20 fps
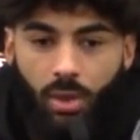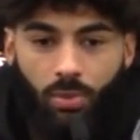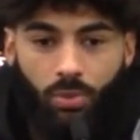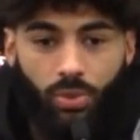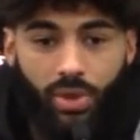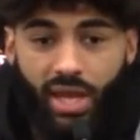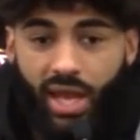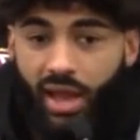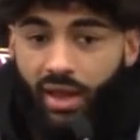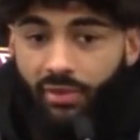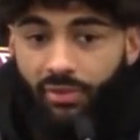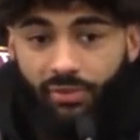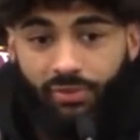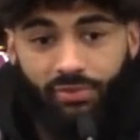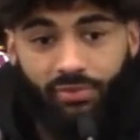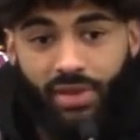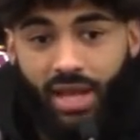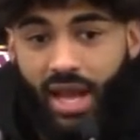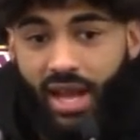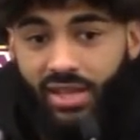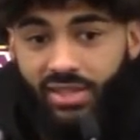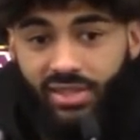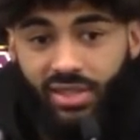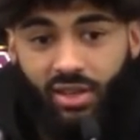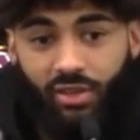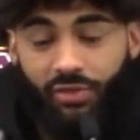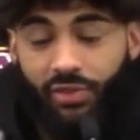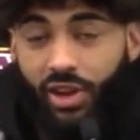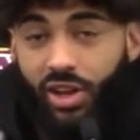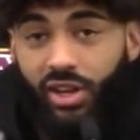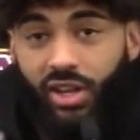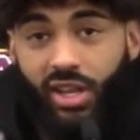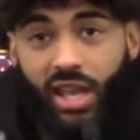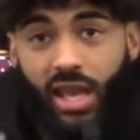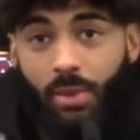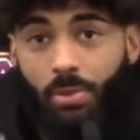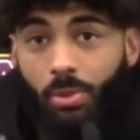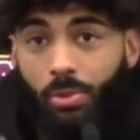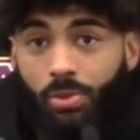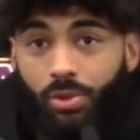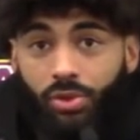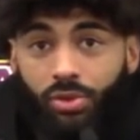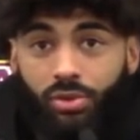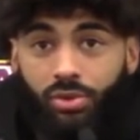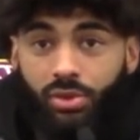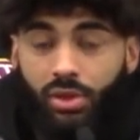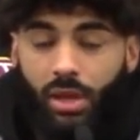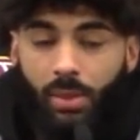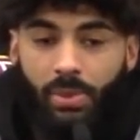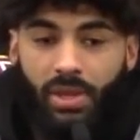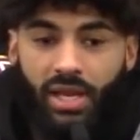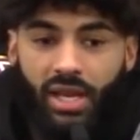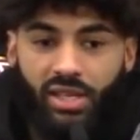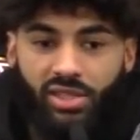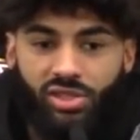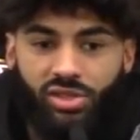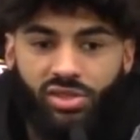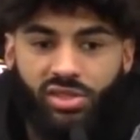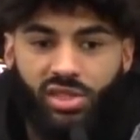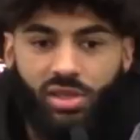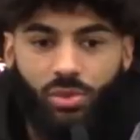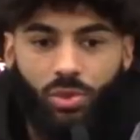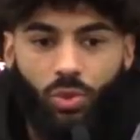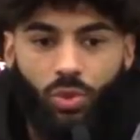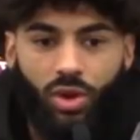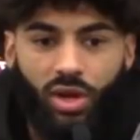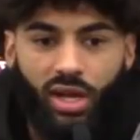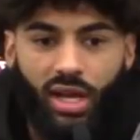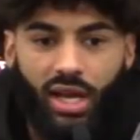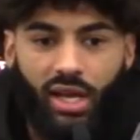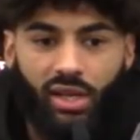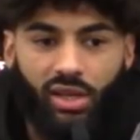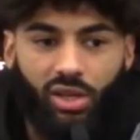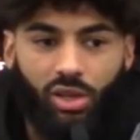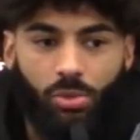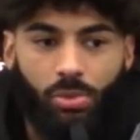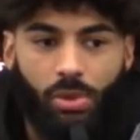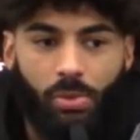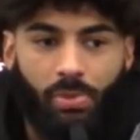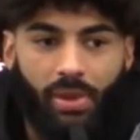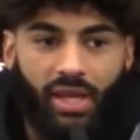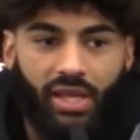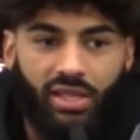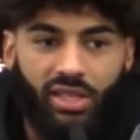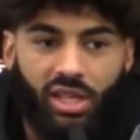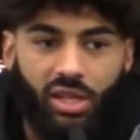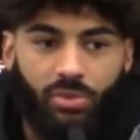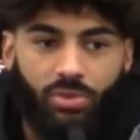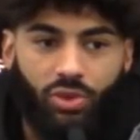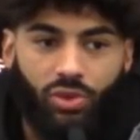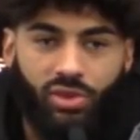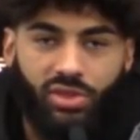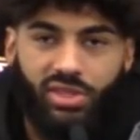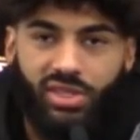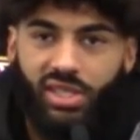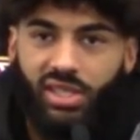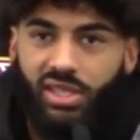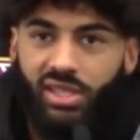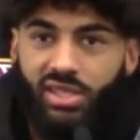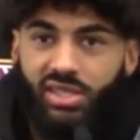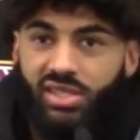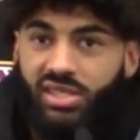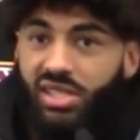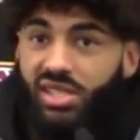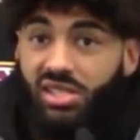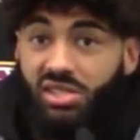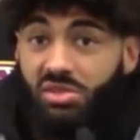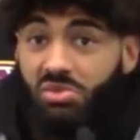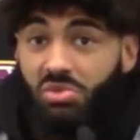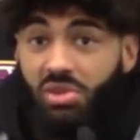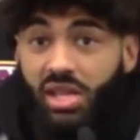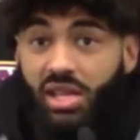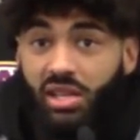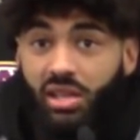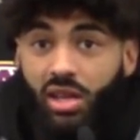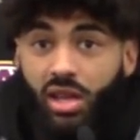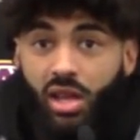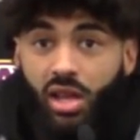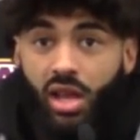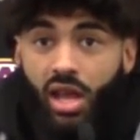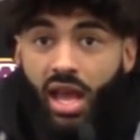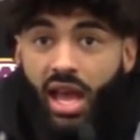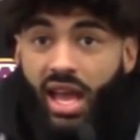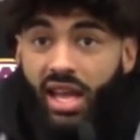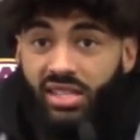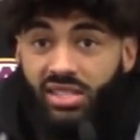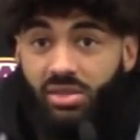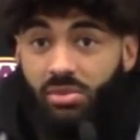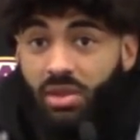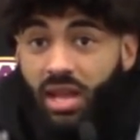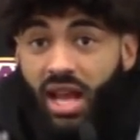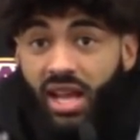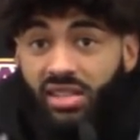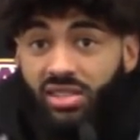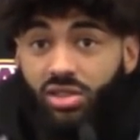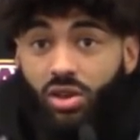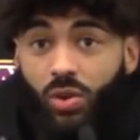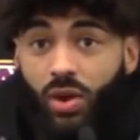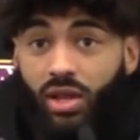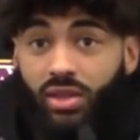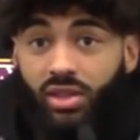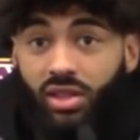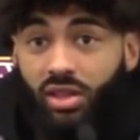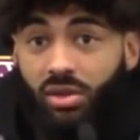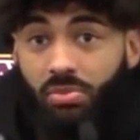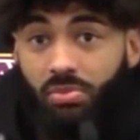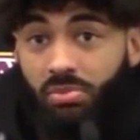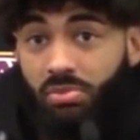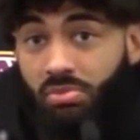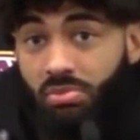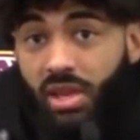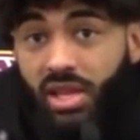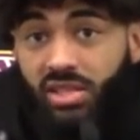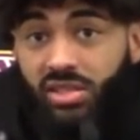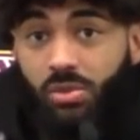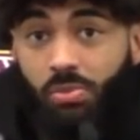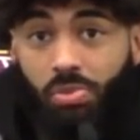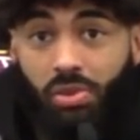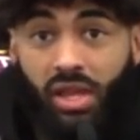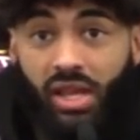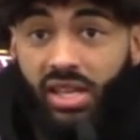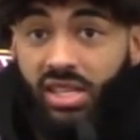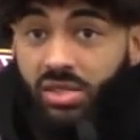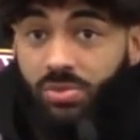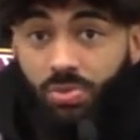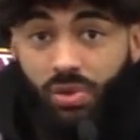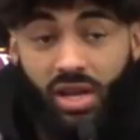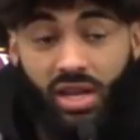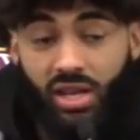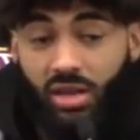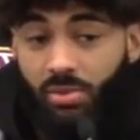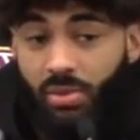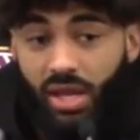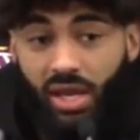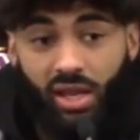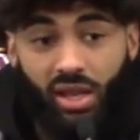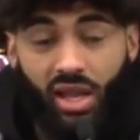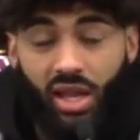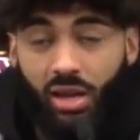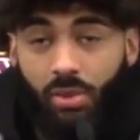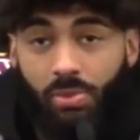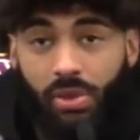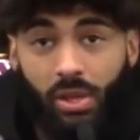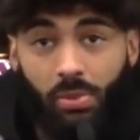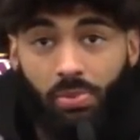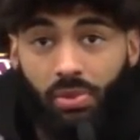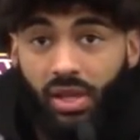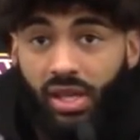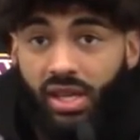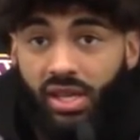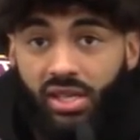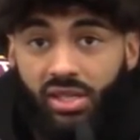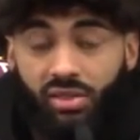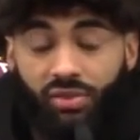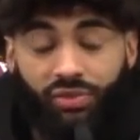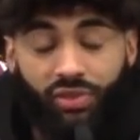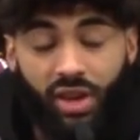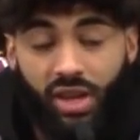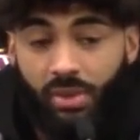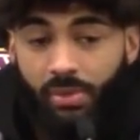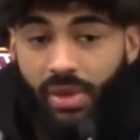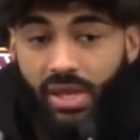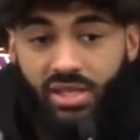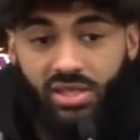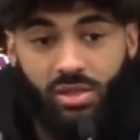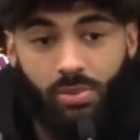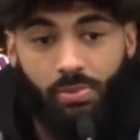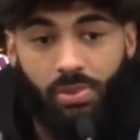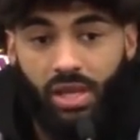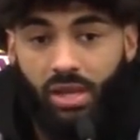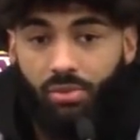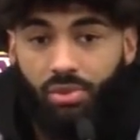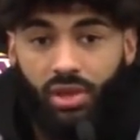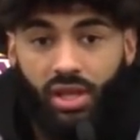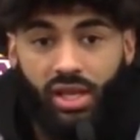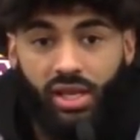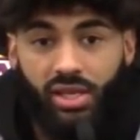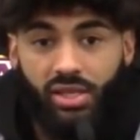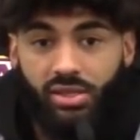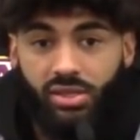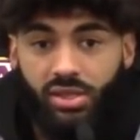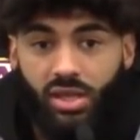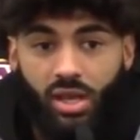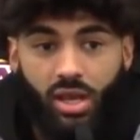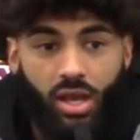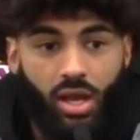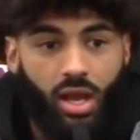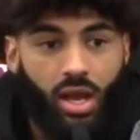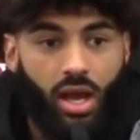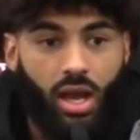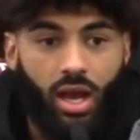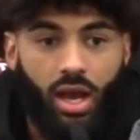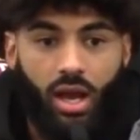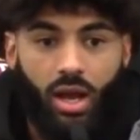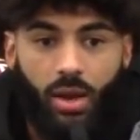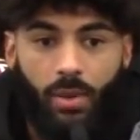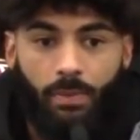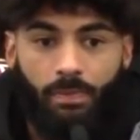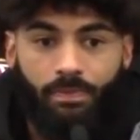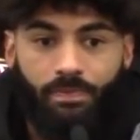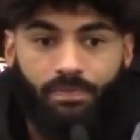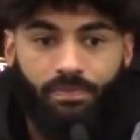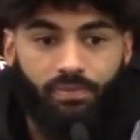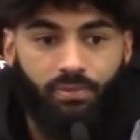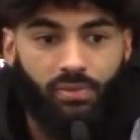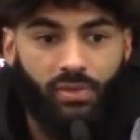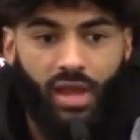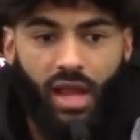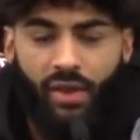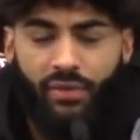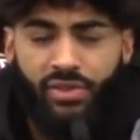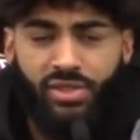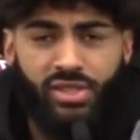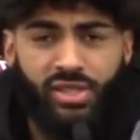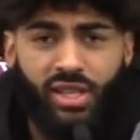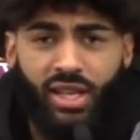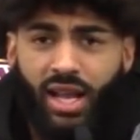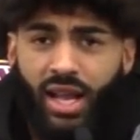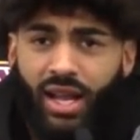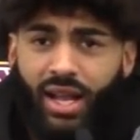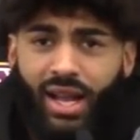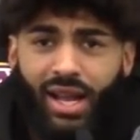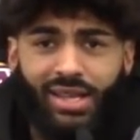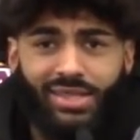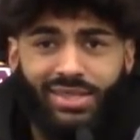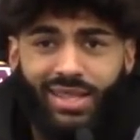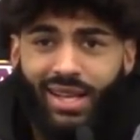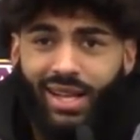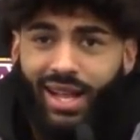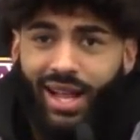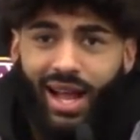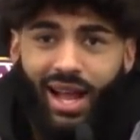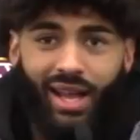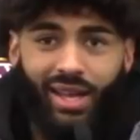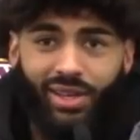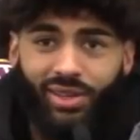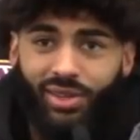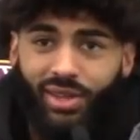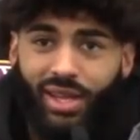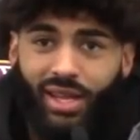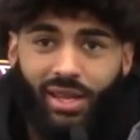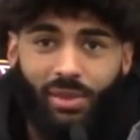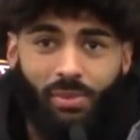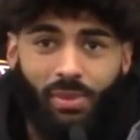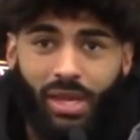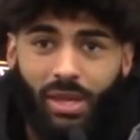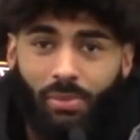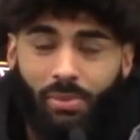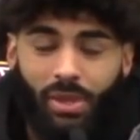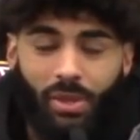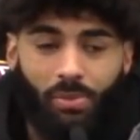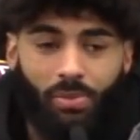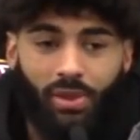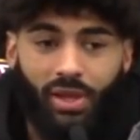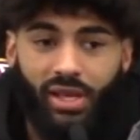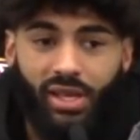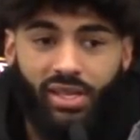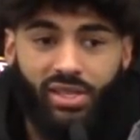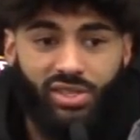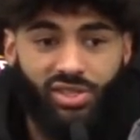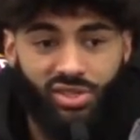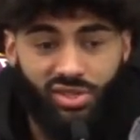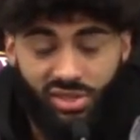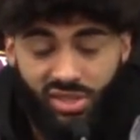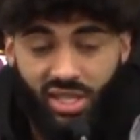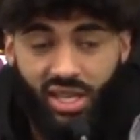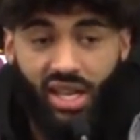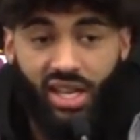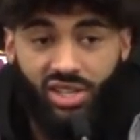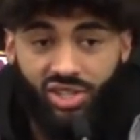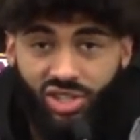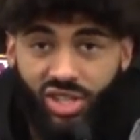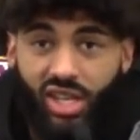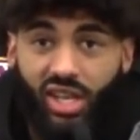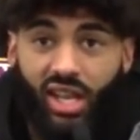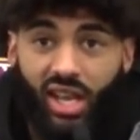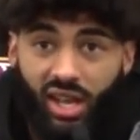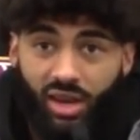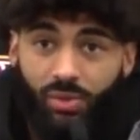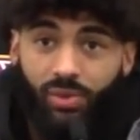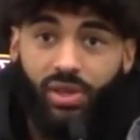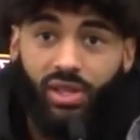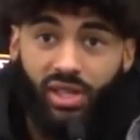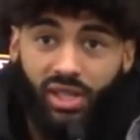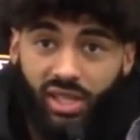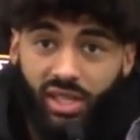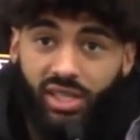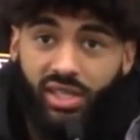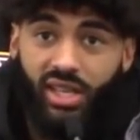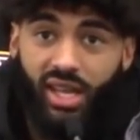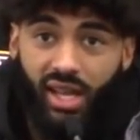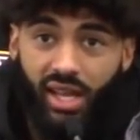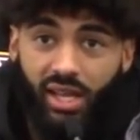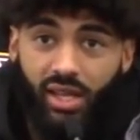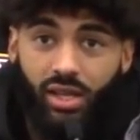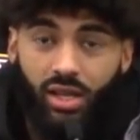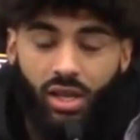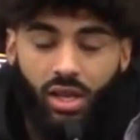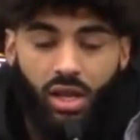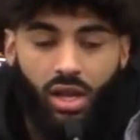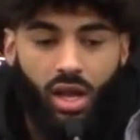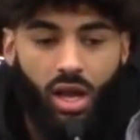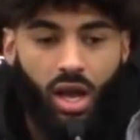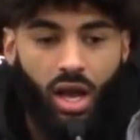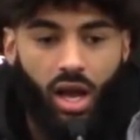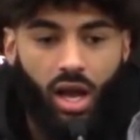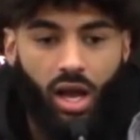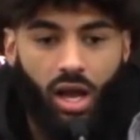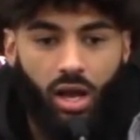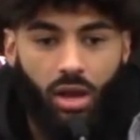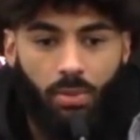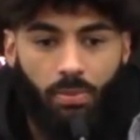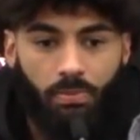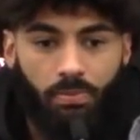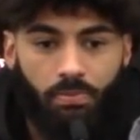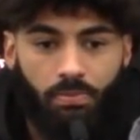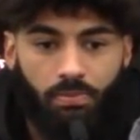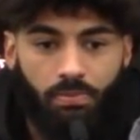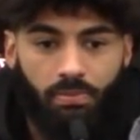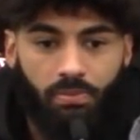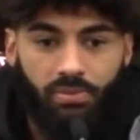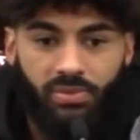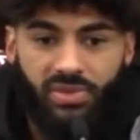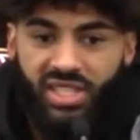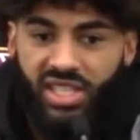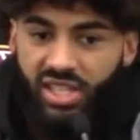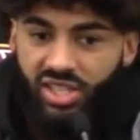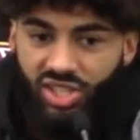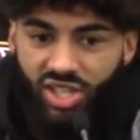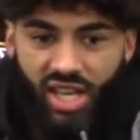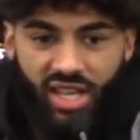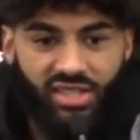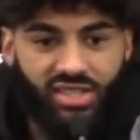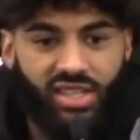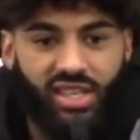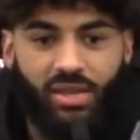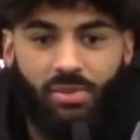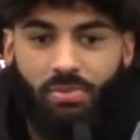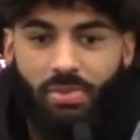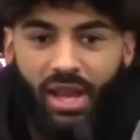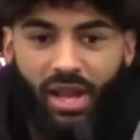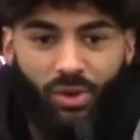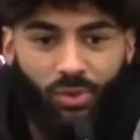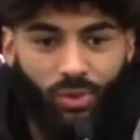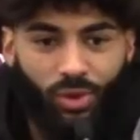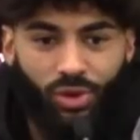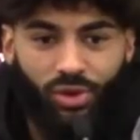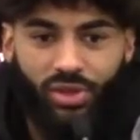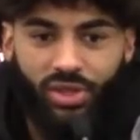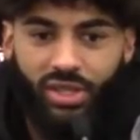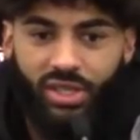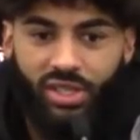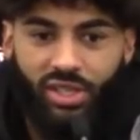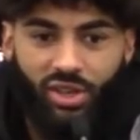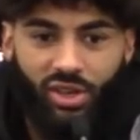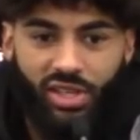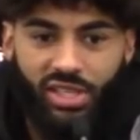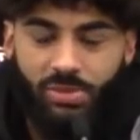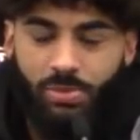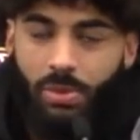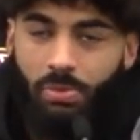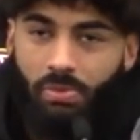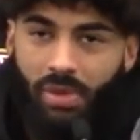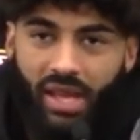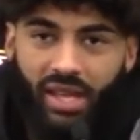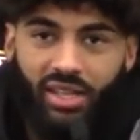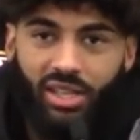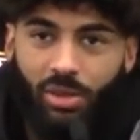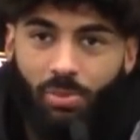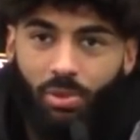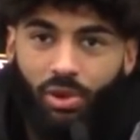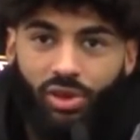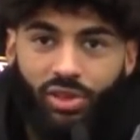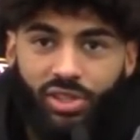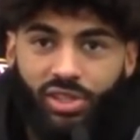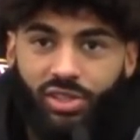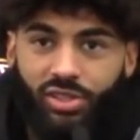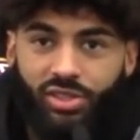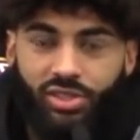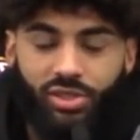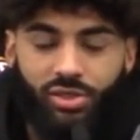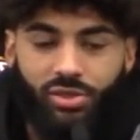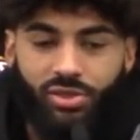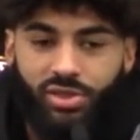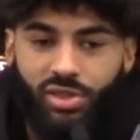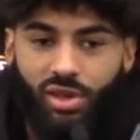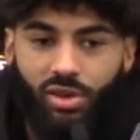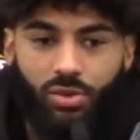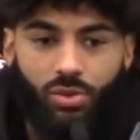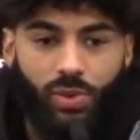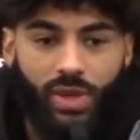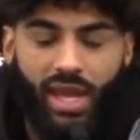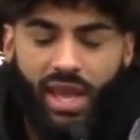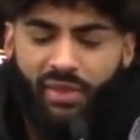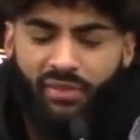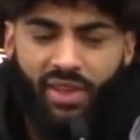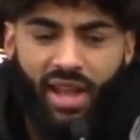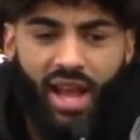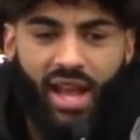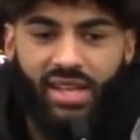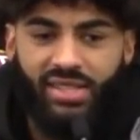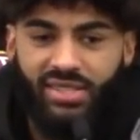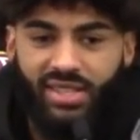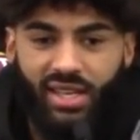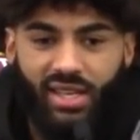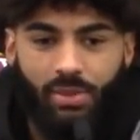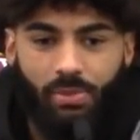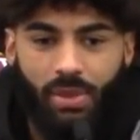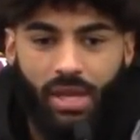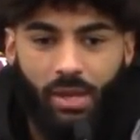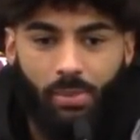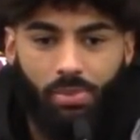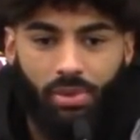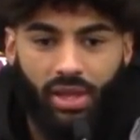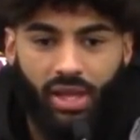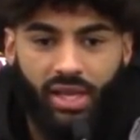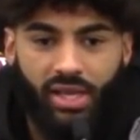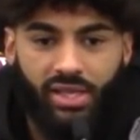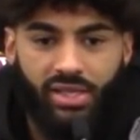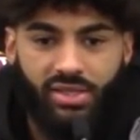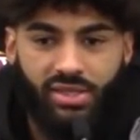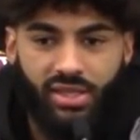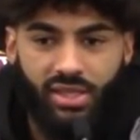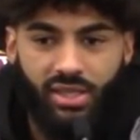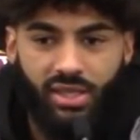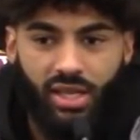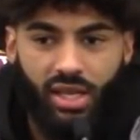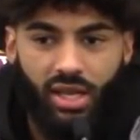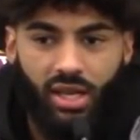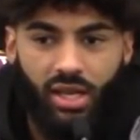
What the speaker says: we have guys that are very capable. I mean, as you see, when one got a little bit banged up towards the end of the season, we had some guys go out there and make some plays. Brandon made a lot of big plays. Frank made some big plays. Obviously, you got guys like Kyle that can make big plays. Today, Jenk had a really good day. T-Chat's getting back rolling. You know, he's been banged up all year too. So we have guys that can make plays. And